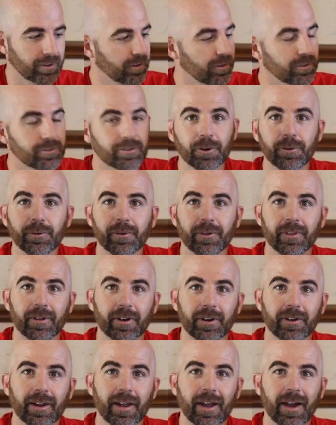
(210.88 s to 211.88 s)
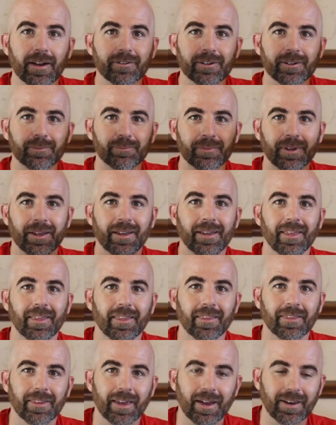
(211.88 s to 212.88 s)
So there you have it.
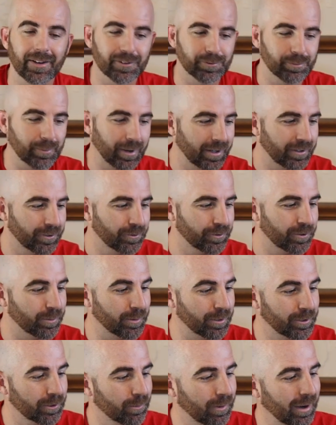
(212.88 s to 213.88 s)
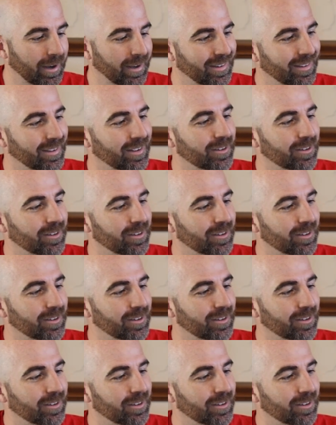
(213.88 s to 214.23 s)
That is my new commuter bike.